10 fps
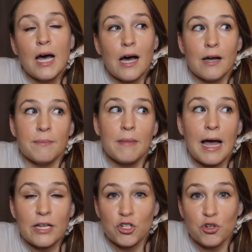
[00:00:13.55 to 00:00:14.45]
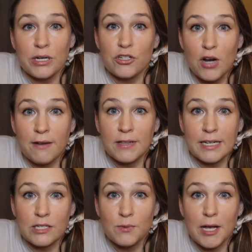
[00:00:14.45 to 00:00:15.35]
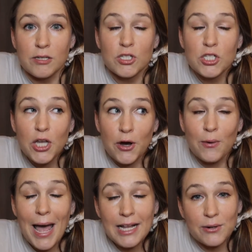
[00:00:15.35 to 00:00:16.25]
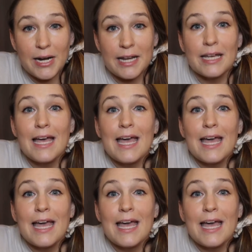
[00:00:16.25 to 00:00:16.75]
I enjoy traveling as well. So anyway,